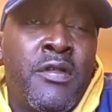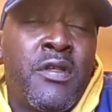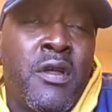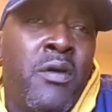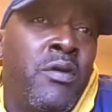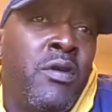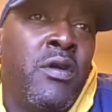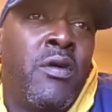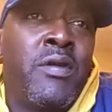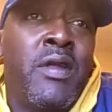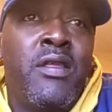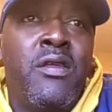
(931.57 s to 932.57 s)
So
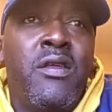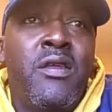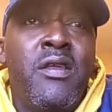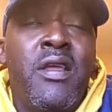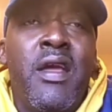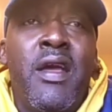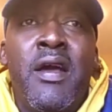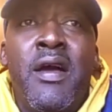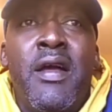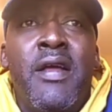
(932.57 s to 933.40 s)
yeah,